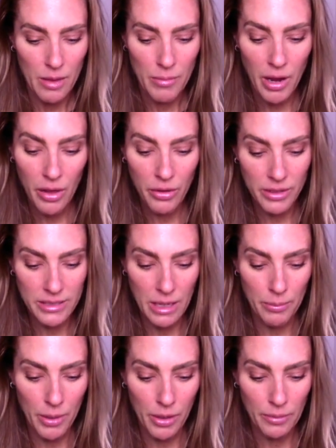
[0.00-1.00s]
My other
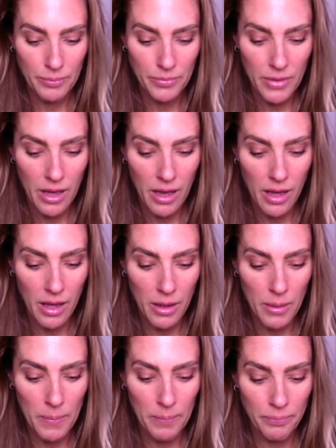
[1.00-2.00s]
example
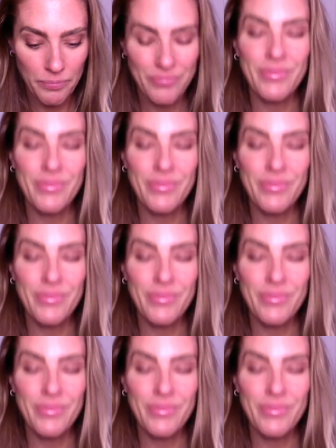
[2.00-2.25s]
um,